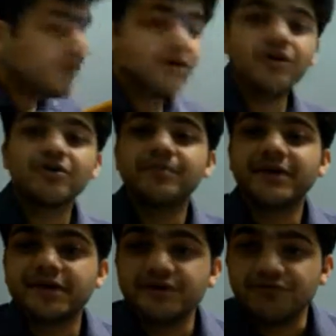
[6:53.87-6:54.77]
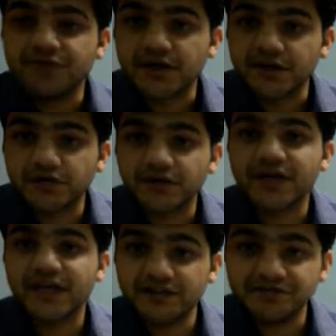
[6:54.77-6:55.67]
augmented VR or
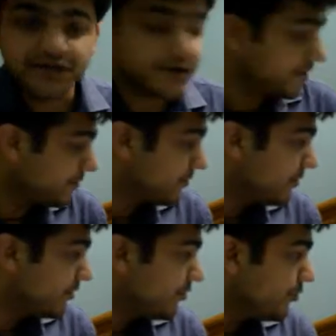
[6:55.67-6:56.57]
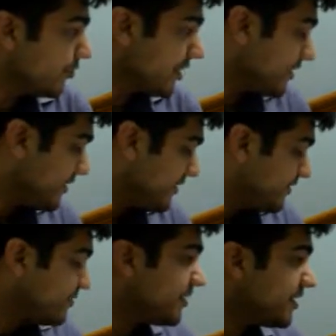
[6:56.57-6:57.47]
AVR. Okay,
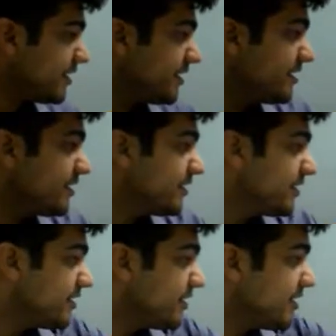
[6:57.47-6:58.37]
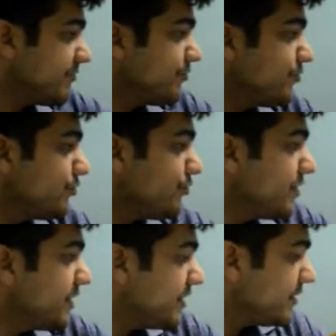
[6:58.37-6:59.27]
similarly, if you
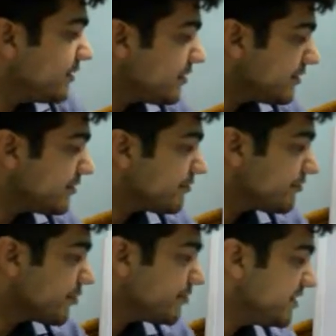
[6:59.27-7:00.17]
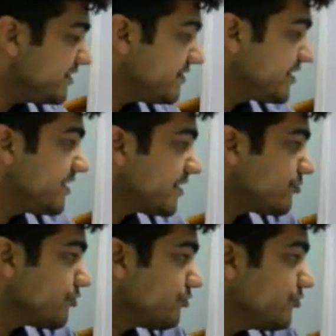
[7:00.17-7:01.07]
from these 3
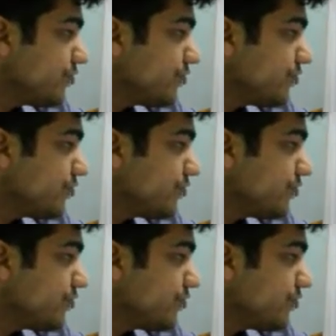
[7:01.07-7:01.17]
electrodes you